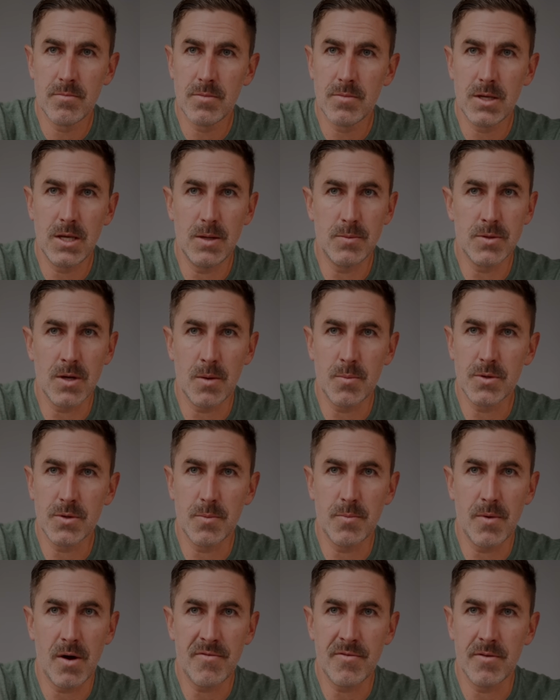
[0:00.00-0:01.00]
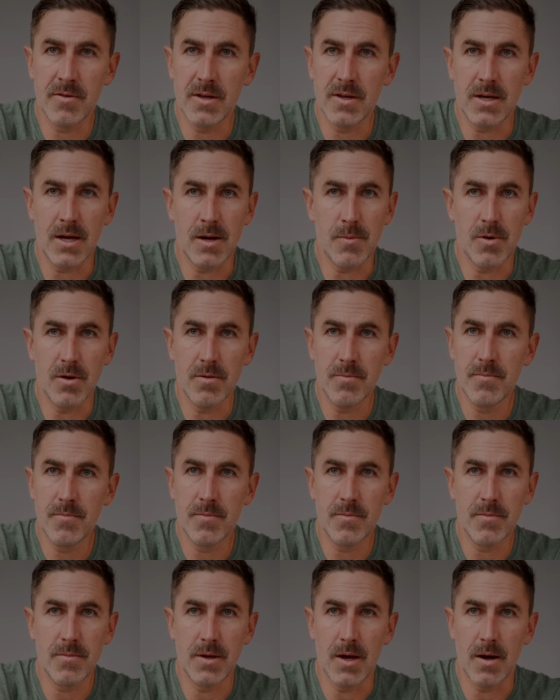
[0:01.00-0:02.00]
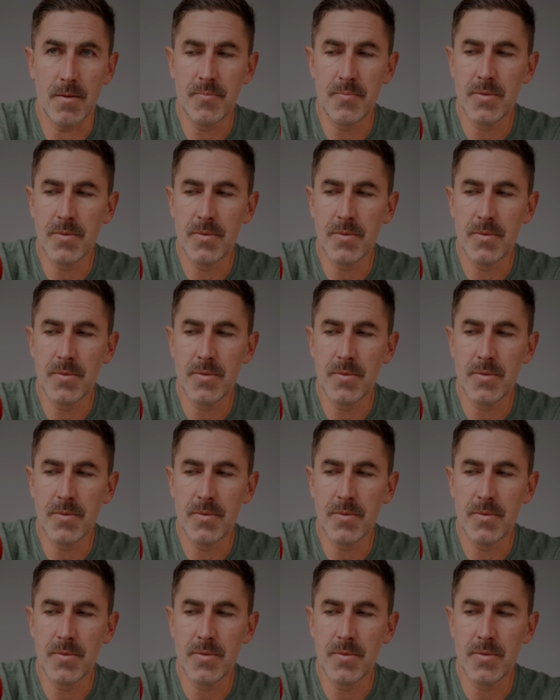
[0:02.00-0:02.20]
Keeps up with the buffer of the camera. Yeah.